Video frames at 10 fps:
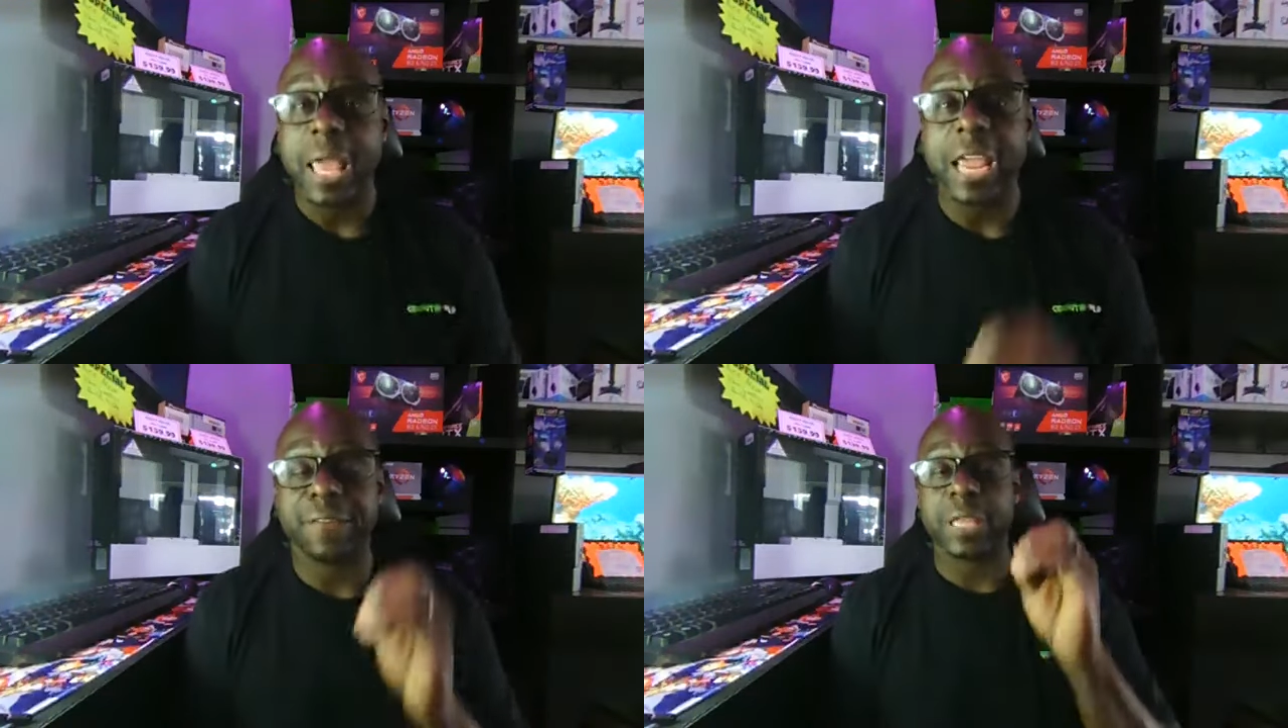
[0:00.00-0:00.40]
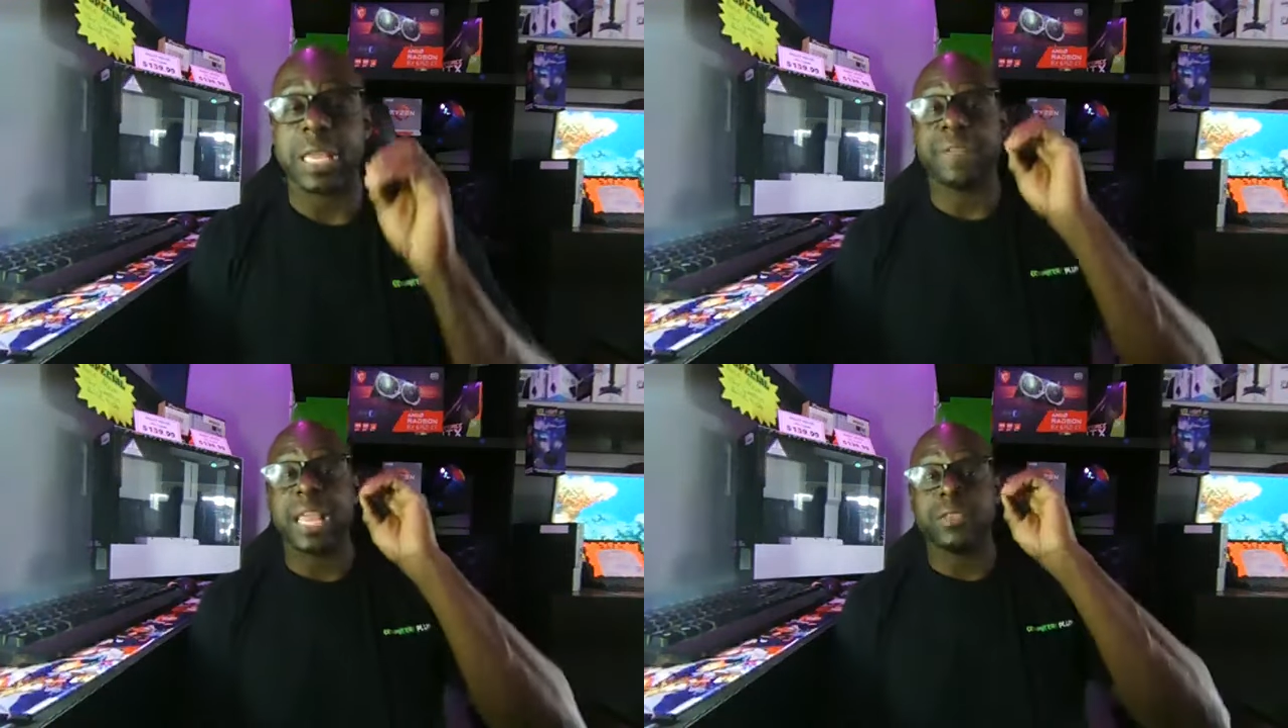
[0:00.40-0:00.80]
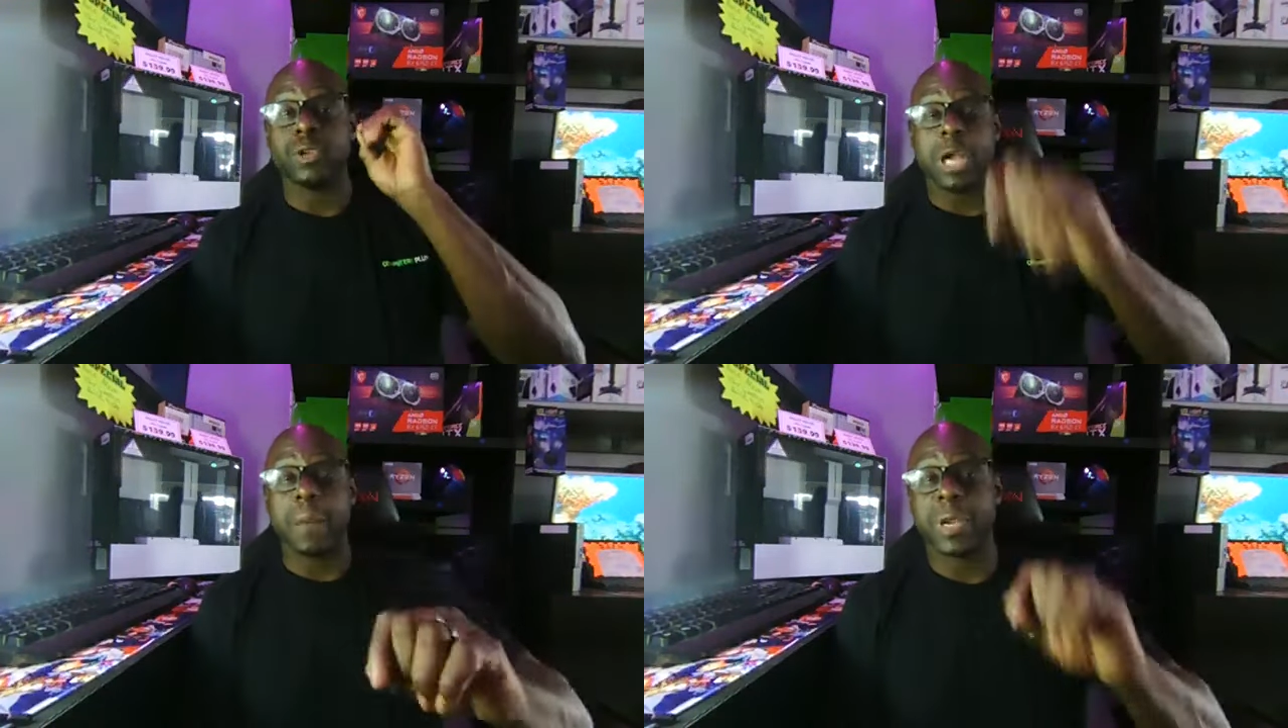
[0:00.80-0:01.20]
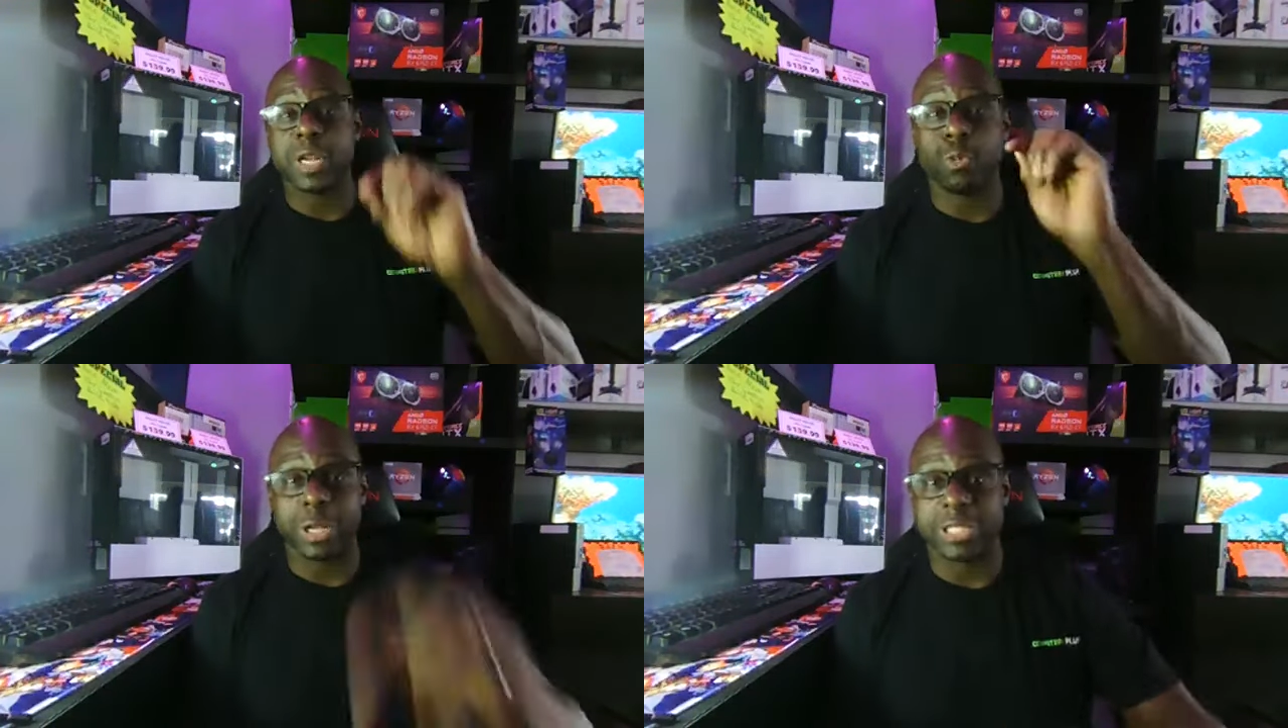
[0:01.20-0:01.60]
if you come in
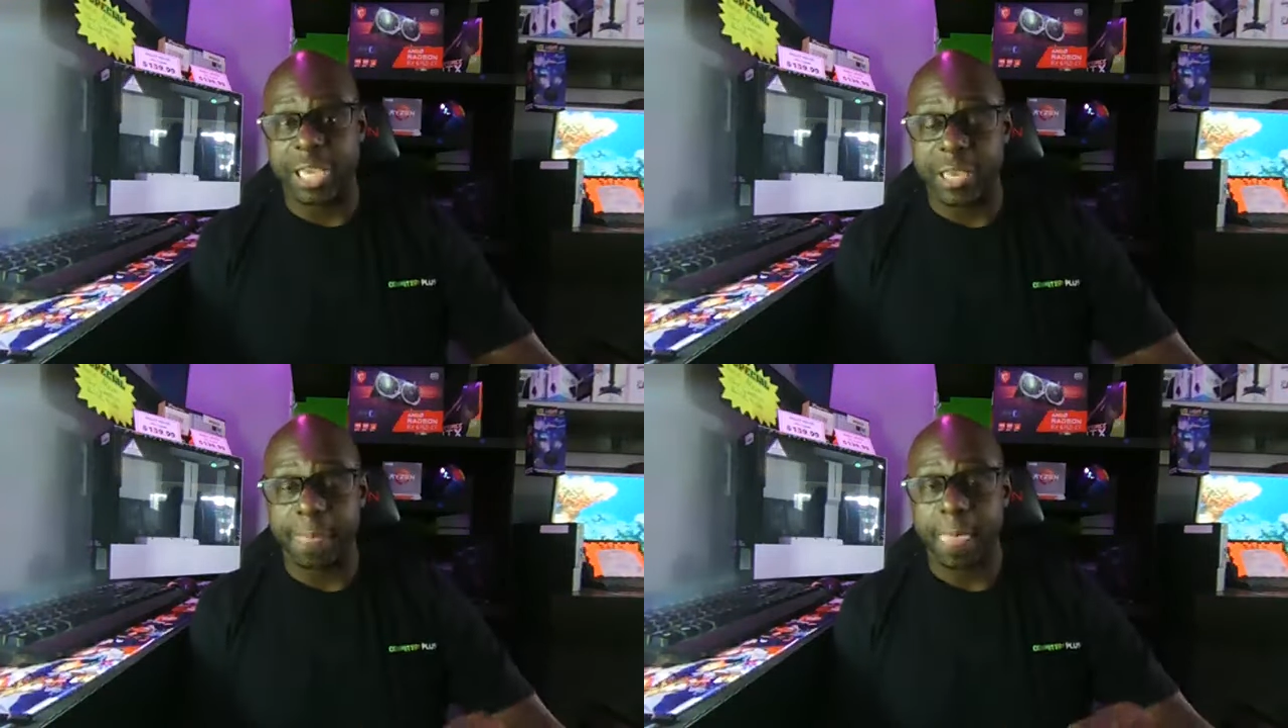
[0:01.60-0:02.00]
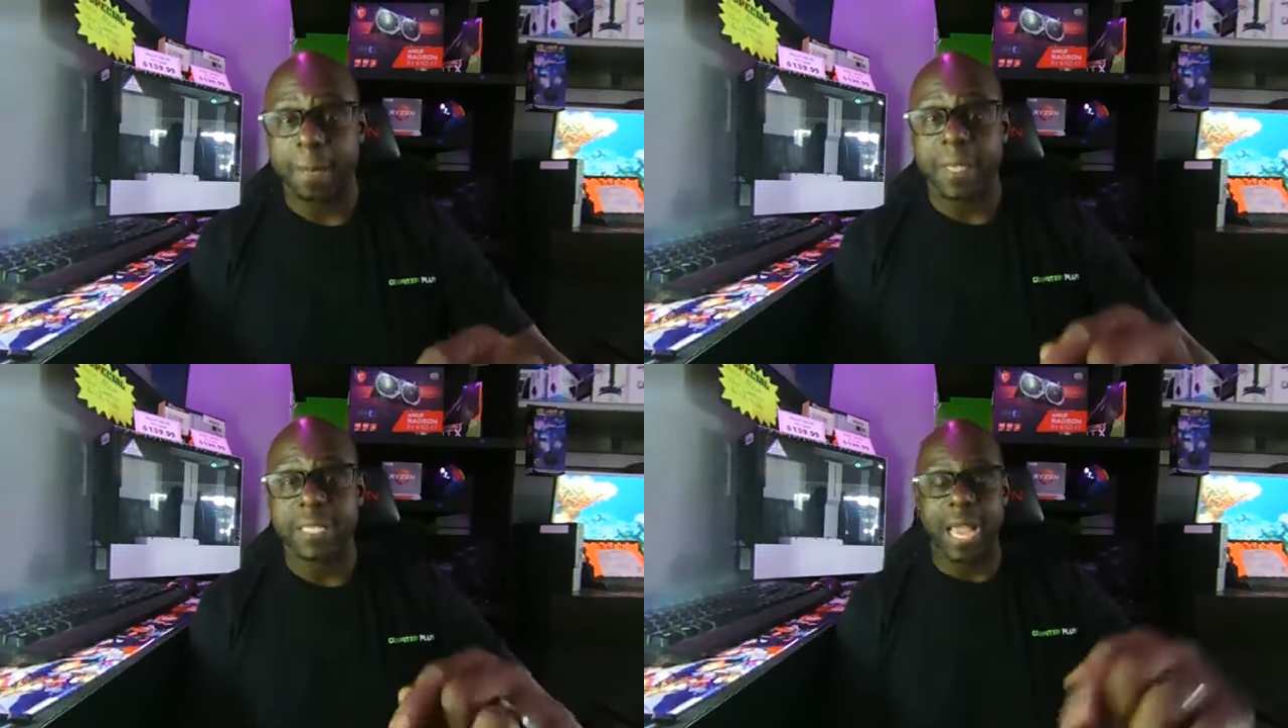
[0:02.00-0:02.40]
on Wednesday, say,